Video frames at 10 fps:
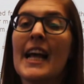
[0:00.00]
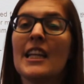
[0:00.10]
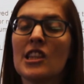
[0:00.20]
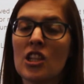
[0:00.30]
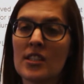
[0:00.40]

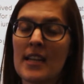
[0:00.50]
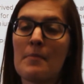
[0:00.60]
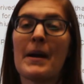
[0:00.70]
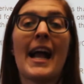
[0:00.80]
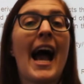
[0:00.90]
It looked
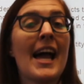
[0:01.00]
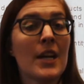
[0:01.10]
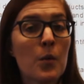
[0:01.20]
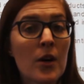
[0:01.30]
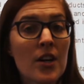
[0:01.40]
at by
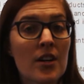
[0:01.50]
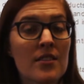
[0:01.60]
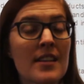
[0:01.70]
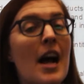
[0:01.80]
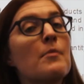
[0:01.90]
adding
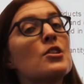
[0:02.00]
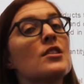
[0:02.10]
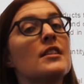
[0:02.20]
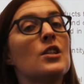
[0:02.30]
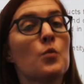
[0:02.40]
workers how much
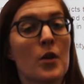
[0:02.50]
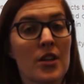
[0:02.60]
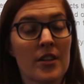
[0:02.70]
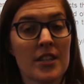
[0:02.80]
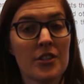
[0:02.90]
is each
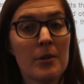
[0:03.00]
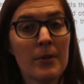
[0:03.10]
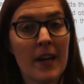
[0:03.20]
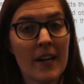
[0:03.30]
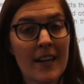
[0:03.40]
worker
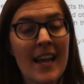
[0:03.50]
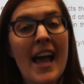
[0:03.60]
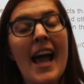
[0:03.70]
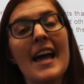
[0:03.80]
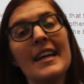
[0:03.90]
contributing.
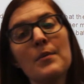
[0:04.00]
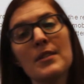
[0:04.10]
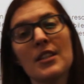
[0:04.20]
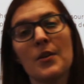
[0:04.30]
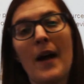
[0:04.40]
And it
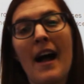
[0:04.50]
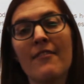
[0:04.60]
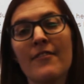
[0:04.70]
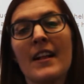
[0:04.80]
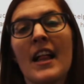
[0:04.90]
was a
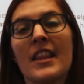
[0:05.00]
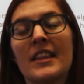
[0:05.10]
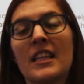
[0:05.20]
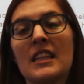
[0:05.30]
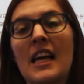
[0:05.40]
graph
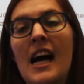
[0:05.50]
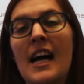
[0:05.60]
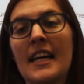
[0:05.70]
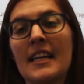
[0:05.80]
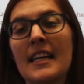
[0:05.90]
that the
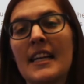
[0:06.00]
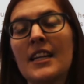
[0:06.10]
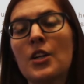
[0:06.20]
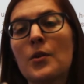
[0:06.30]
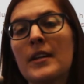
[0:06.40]
line
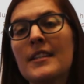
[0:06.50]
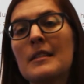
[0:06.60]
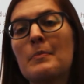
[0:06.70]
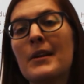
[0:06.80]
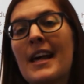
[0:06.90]

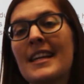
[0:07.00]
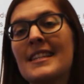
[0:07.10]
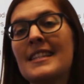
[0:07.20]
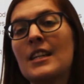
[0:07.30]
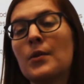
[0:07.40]
increased but at a
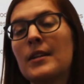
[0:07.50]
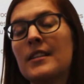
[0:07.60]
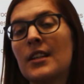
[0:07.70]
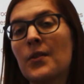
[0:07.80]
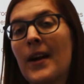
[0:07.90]

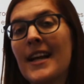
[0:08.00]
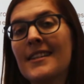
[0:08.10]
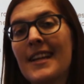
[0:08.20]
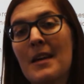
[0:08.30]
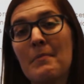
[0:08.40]
decreasing
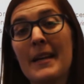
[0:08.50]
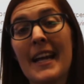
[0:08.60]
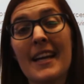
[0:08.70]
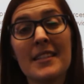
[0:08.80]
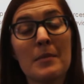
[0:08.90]
rate and
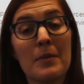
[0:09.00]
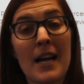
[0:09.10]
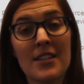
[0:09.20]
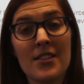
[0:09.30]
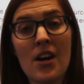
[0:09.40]
began to
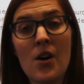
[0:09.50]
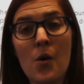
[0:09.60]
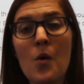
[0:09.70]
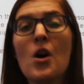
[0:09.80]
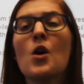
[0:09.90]

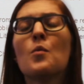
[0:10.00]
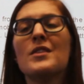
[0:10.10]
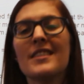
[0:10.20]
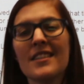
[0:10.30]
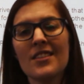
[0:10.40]
plateau,
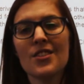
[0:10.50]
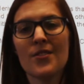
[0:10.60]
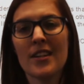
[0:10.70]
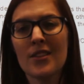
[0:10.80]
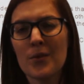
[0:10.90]
which
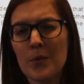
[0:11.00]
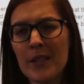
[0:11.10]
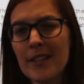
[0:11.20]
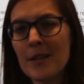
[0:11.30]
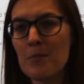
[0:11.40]
illustrated the
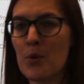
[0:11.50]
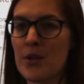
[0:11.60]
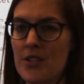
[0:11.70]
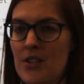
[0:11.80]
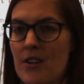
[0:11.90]
really
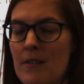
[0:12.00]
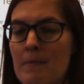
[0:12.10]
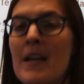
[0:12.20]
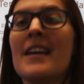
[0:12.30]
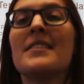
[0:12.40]
important
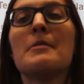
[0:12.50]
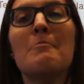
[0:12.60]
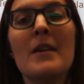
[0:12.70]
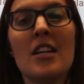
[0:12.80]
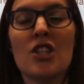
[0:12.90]
term
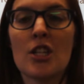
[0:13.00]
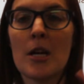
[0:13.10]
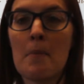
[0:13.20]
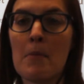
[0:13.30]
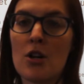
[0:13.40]

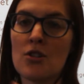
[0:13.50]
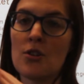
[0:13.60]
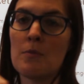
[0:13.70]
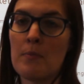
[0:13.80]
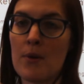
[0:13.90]
diminishing
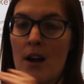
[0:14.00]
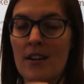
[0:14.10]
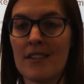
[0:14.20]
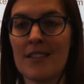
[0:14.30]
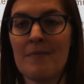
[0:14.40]
marginal
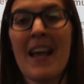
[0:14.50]
product.